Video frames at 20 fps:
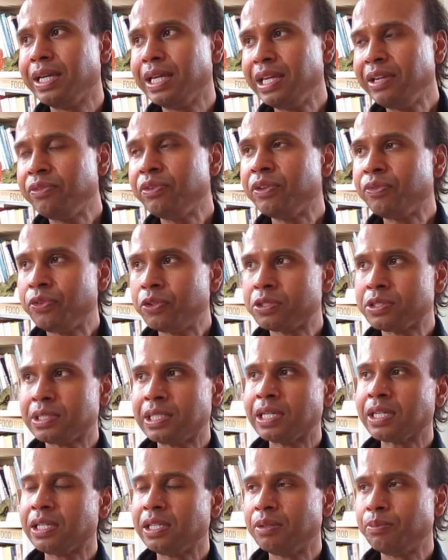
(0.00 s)
even if you're
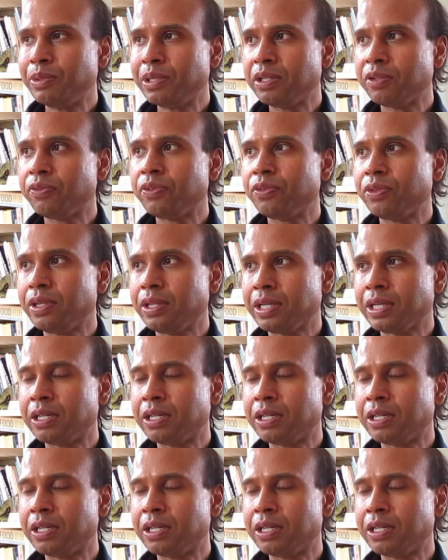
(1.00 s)
stuck in the middle of the